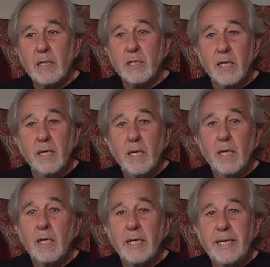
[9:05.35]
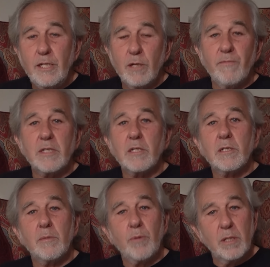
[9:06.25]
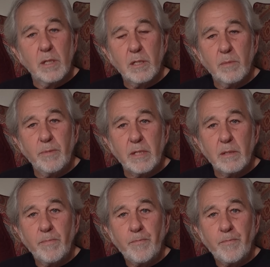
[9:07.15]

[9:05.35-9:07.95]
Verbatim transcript: And I say, each of us is a participant